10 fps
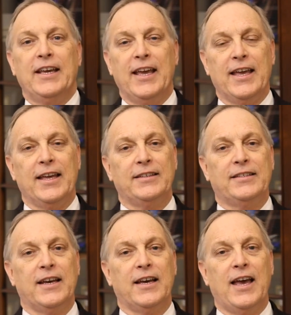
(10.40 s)

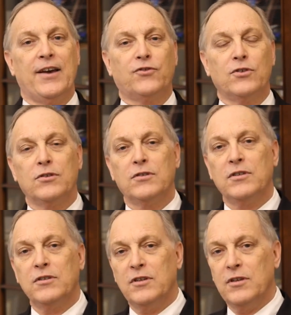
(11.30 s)
And uh,
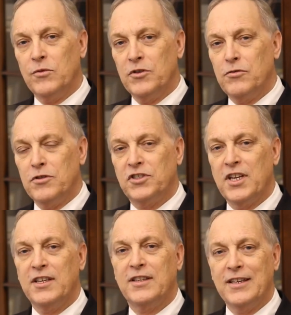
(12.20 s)
after it went through the Senate,